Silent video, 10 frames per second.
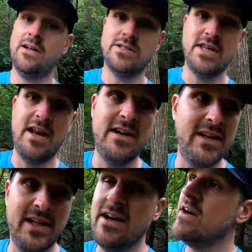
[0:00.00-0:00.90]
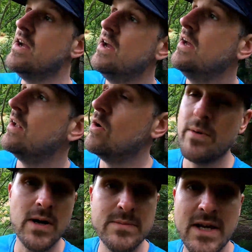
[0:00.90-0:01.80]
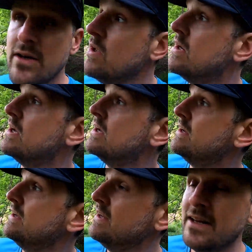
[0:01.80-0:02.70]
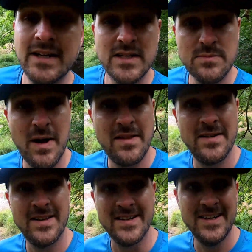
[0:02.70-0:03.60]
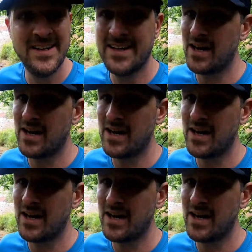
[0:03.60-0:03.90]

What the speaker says: I'll just edit it later and hope it comes out good. It's better than nothing.